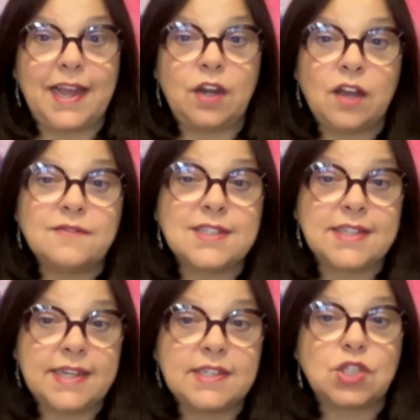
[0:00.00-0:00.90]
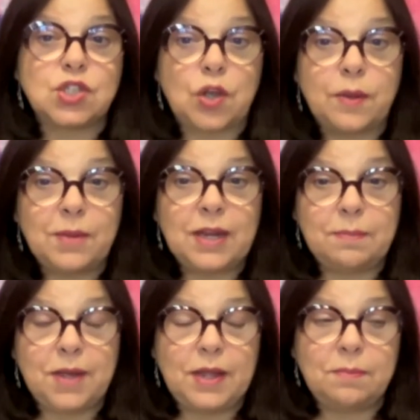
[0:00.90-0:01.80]
And I've seen so many
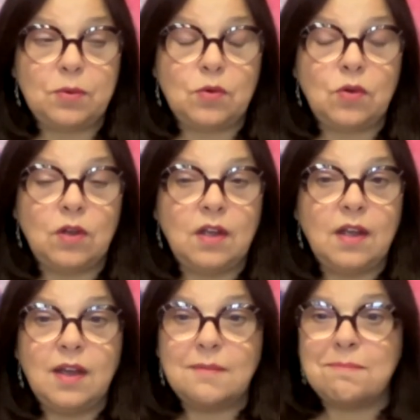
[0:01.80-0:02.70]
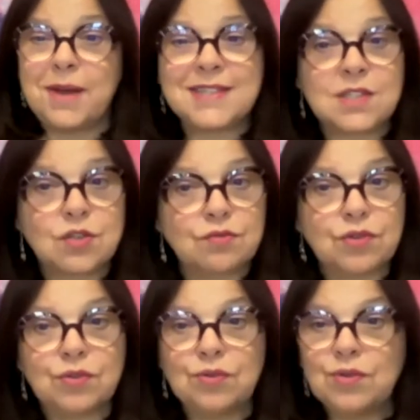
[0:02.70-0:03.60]
people bust
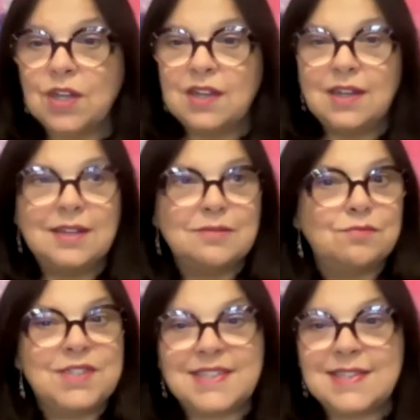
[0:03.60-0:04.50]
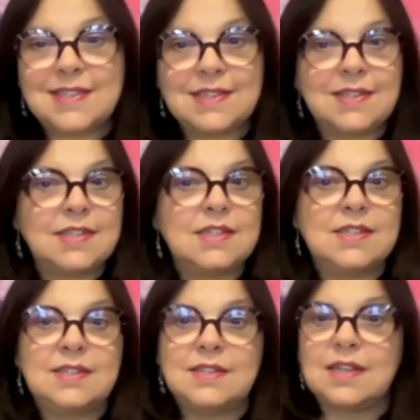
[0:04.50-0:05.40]
through
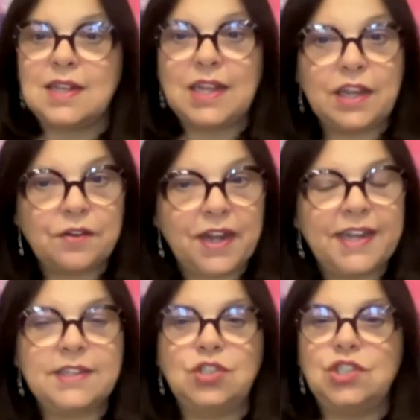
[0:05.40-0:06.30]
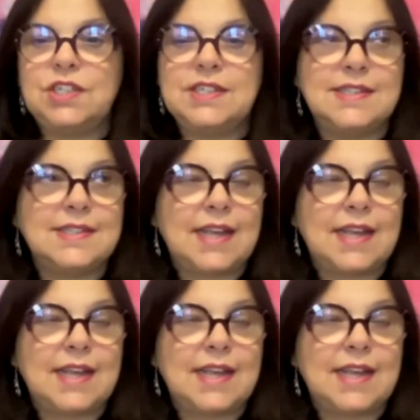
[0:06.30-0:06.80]
resistances, clear energies,